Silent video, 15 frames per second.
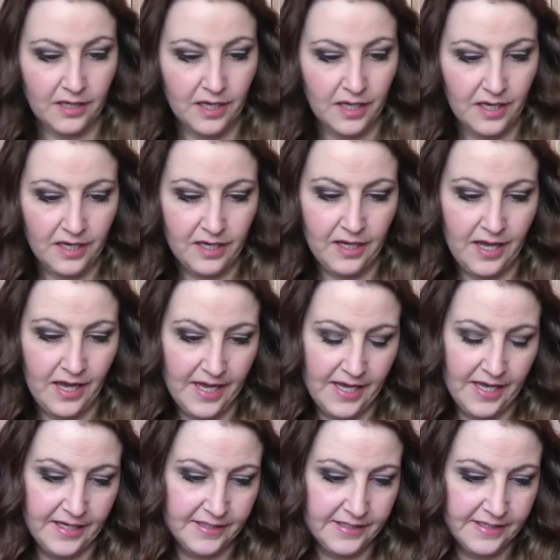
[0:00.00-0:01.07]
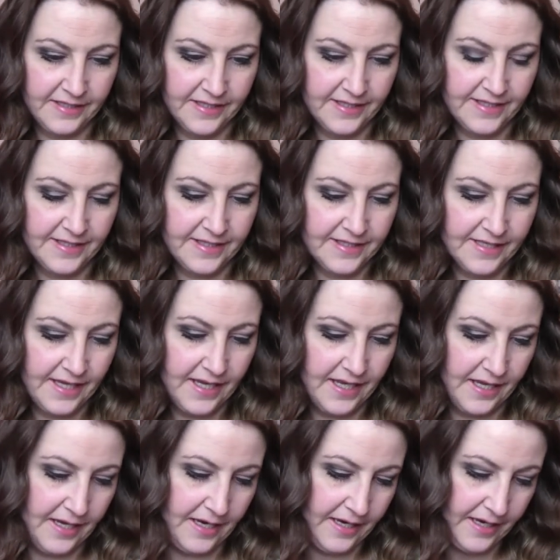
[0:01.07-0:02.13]
colour, and this is
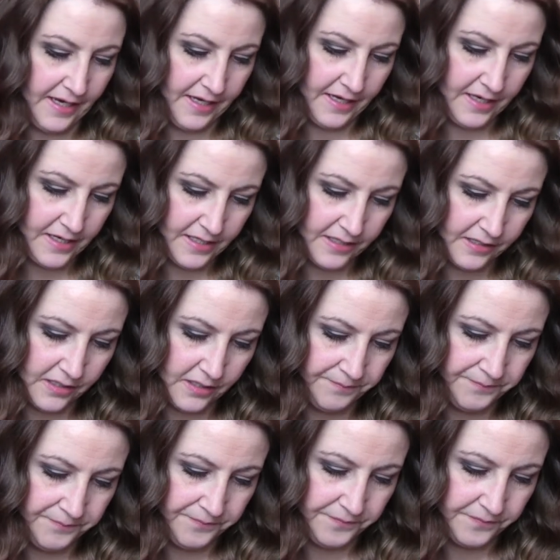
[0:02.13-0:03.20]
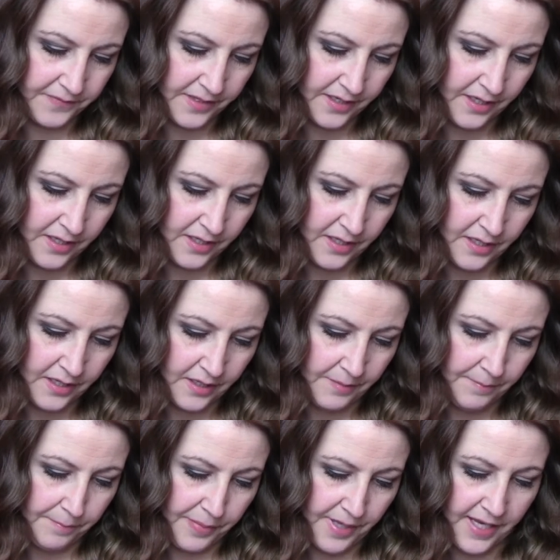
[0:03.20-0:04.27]
in
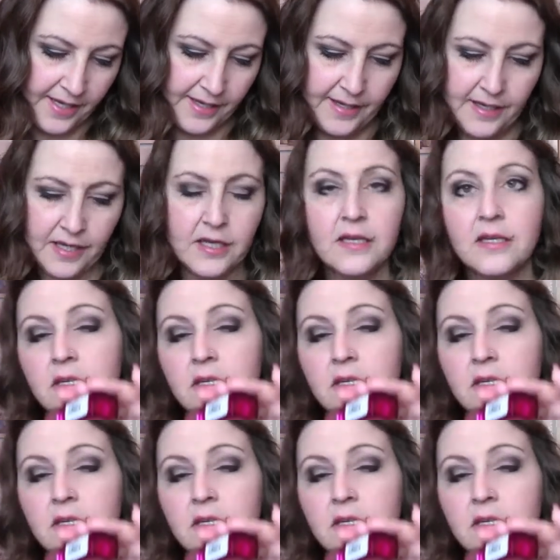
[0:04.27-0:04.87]
Pink